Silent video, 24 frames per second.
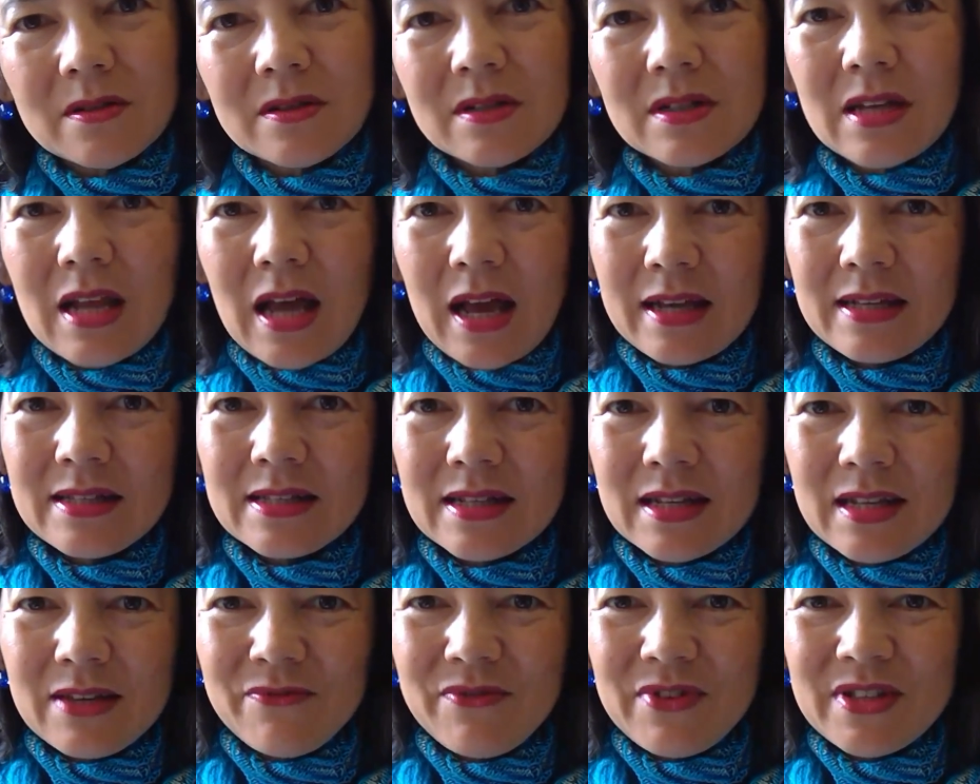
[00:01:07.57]

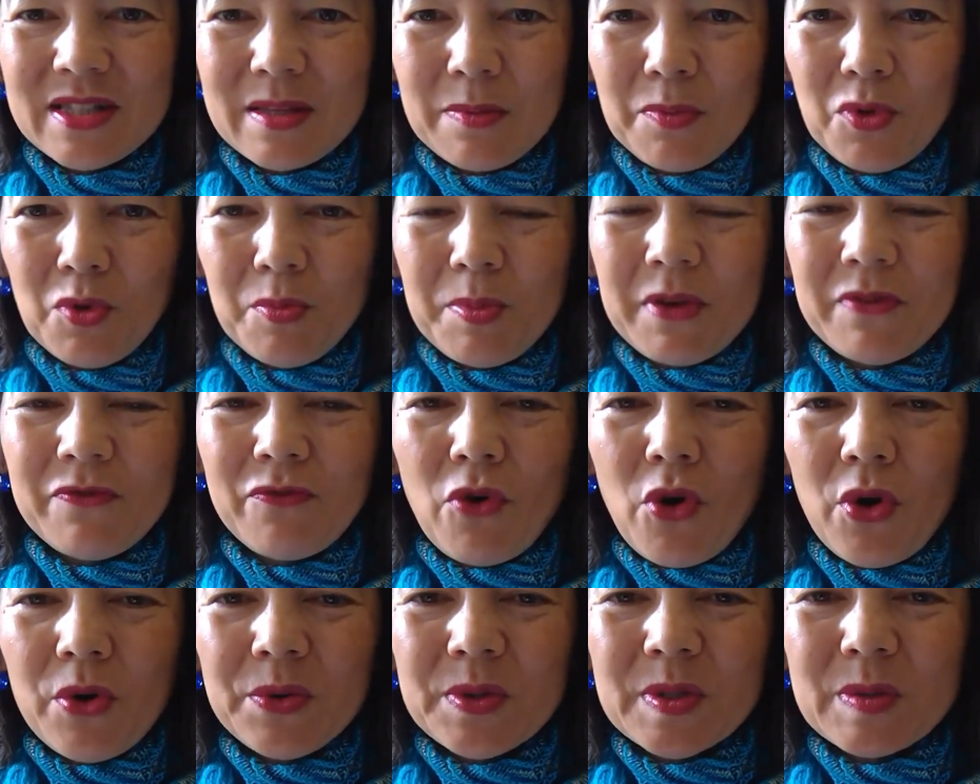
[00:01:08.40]
nicely visible
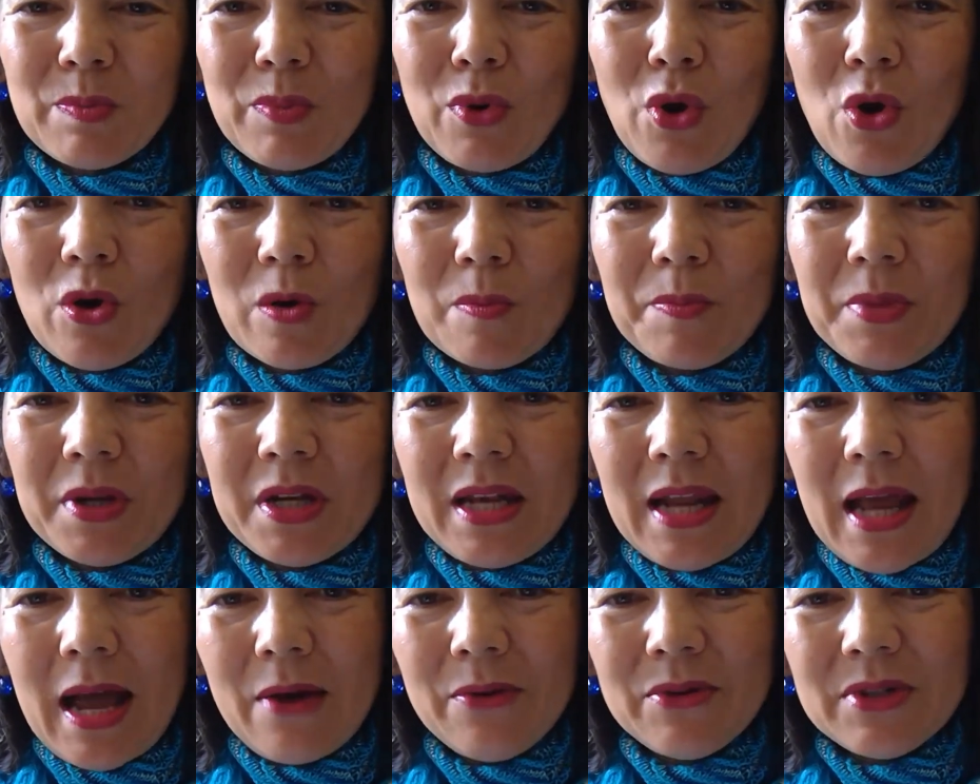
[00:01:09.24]
before it was blocked, but
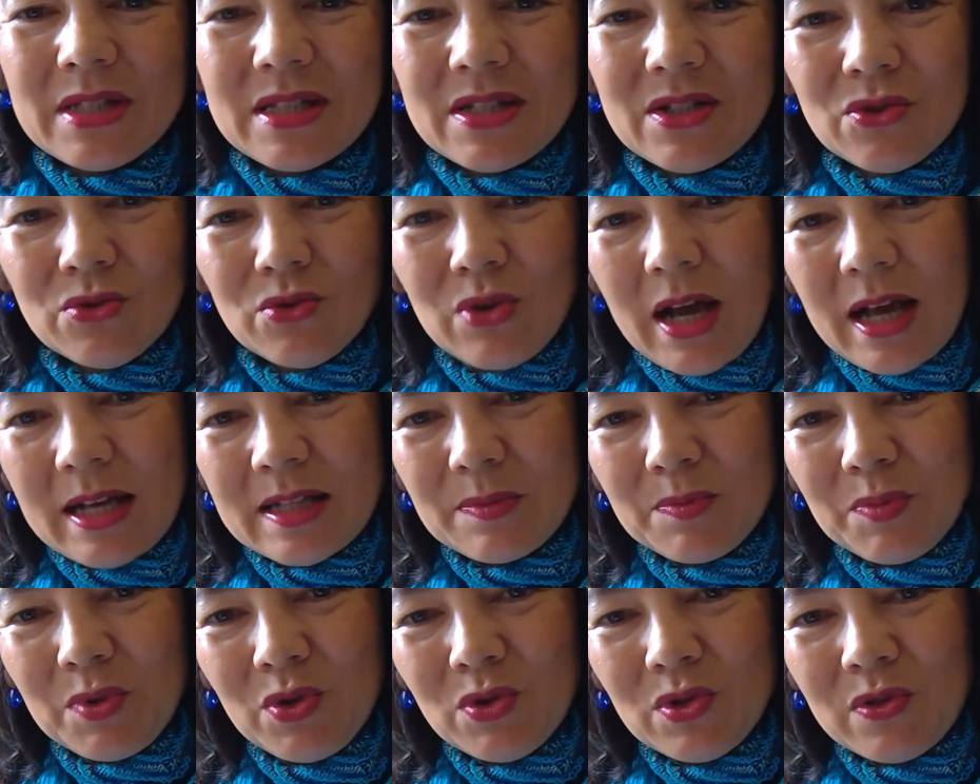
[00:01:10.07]
now it's still
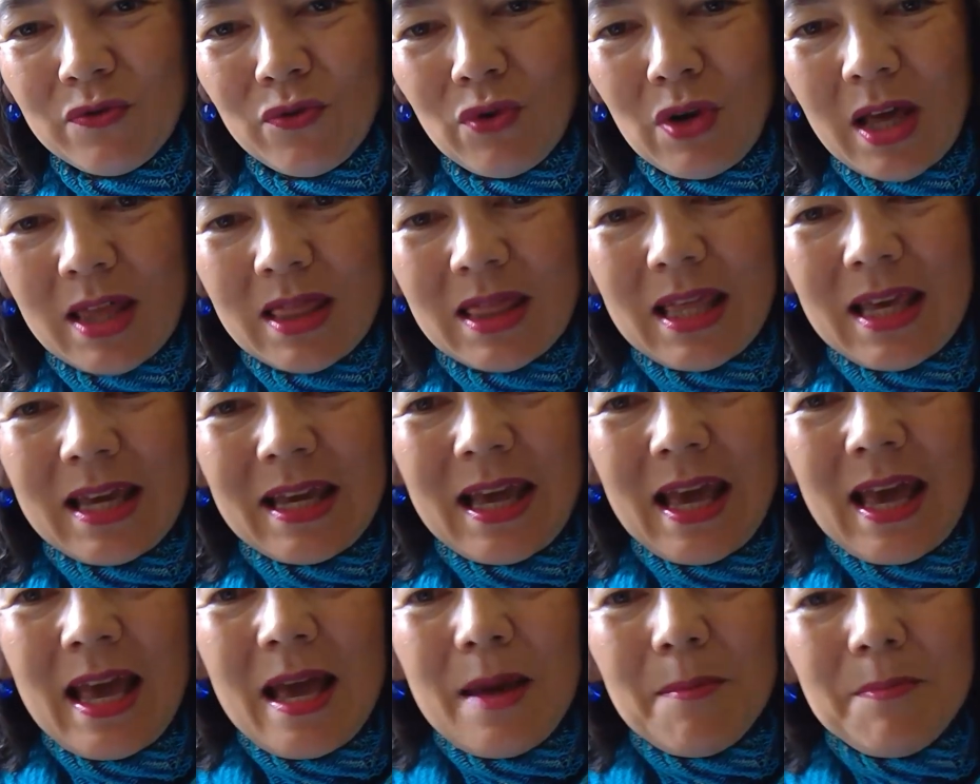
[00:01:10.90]
as beautiful, I think.
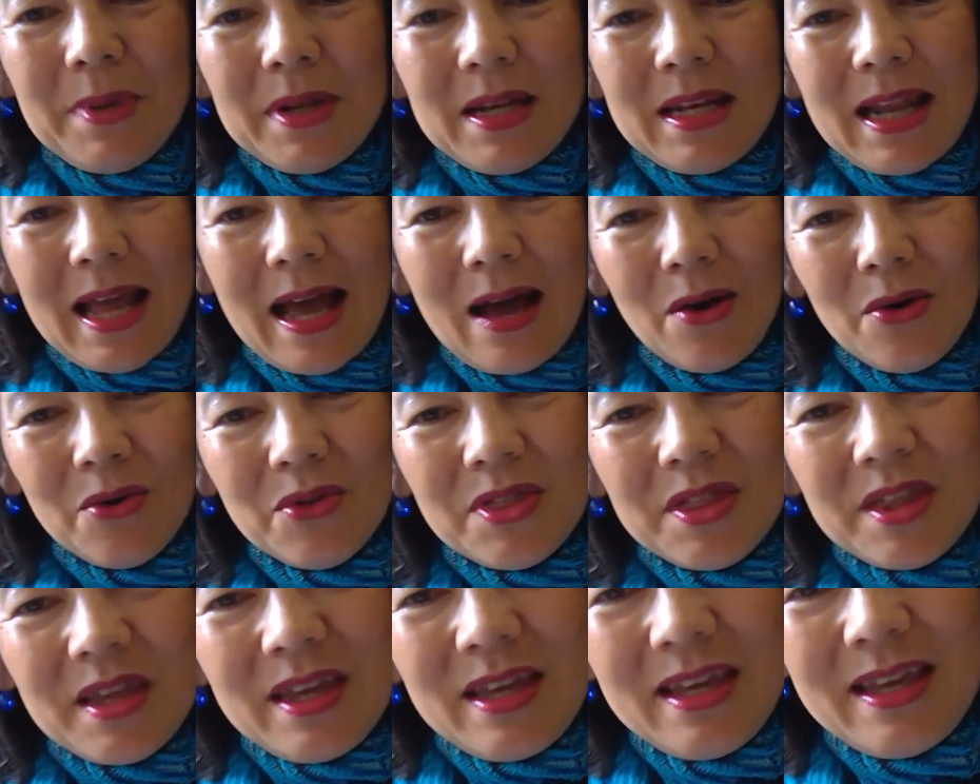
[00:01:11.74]
But now
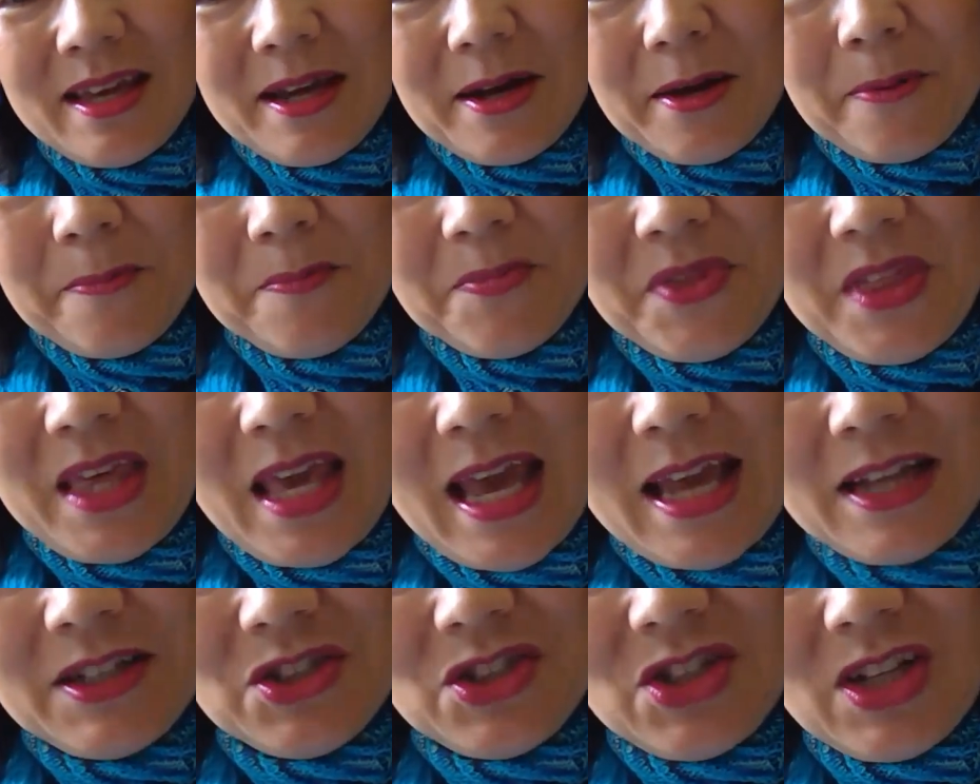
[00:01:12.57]
the
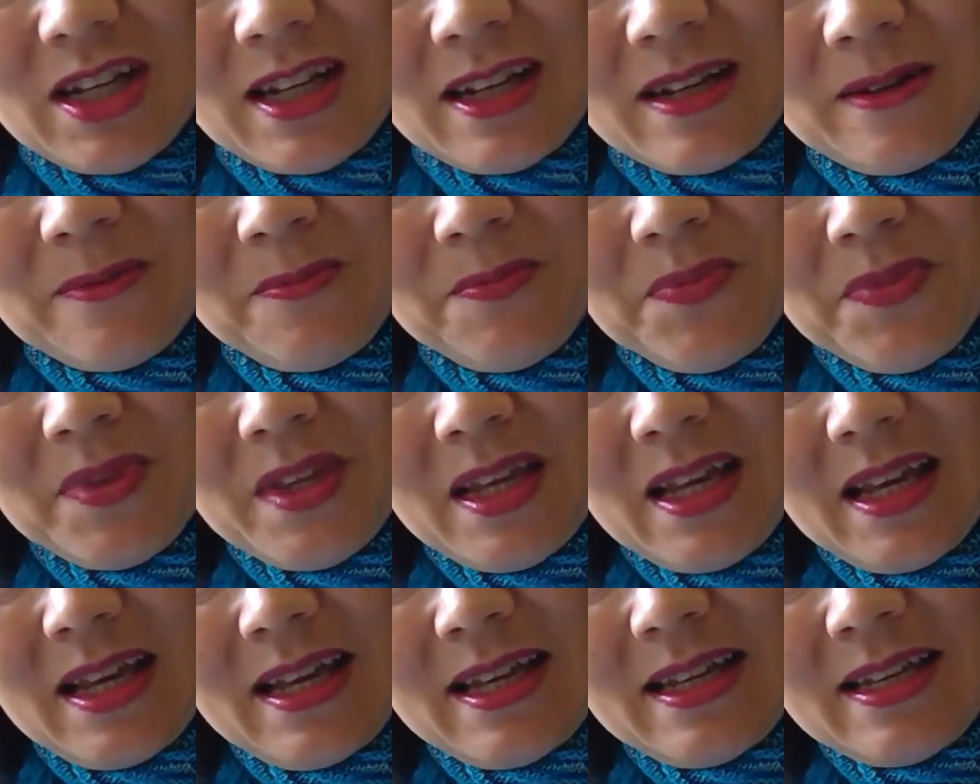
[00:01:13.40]
edging
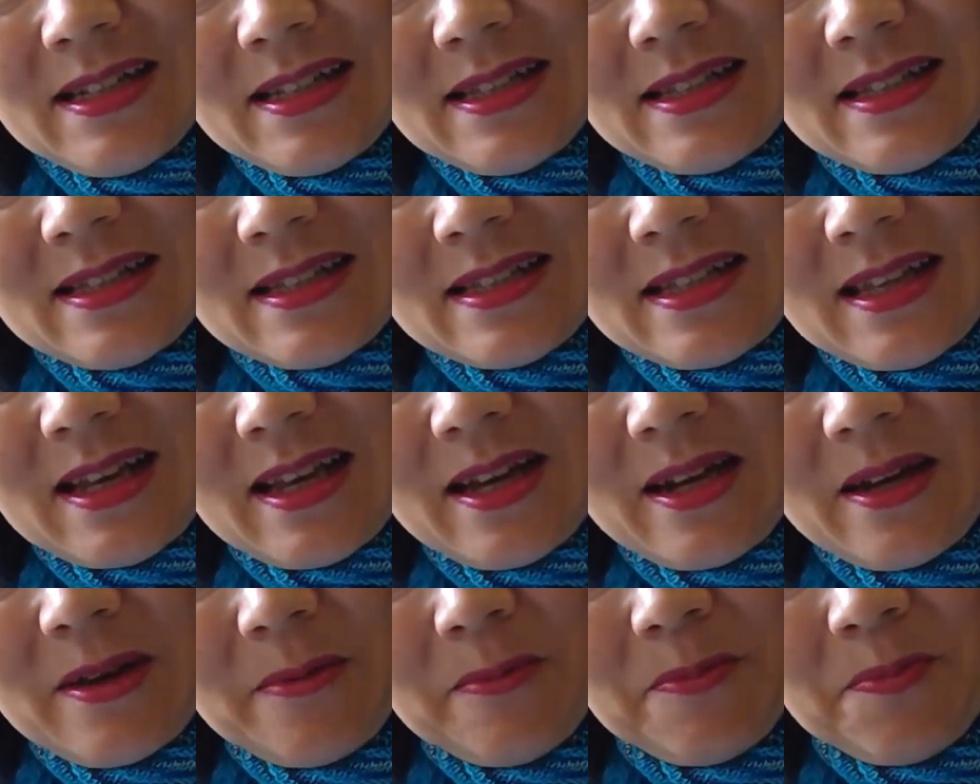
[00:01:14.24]
is
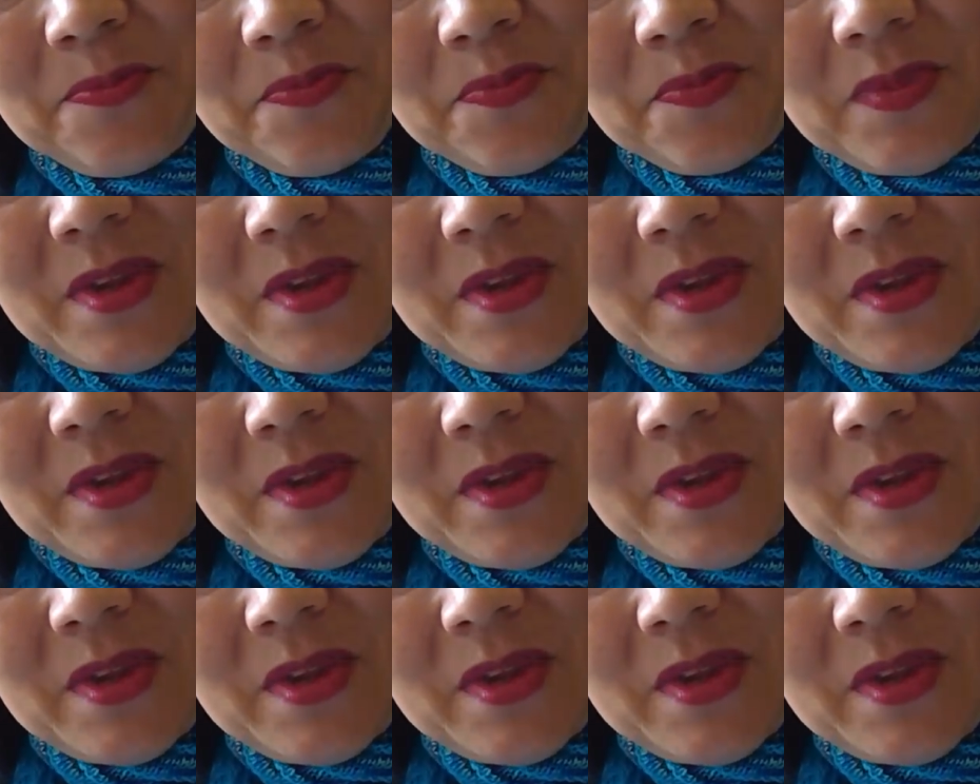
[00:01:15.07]
a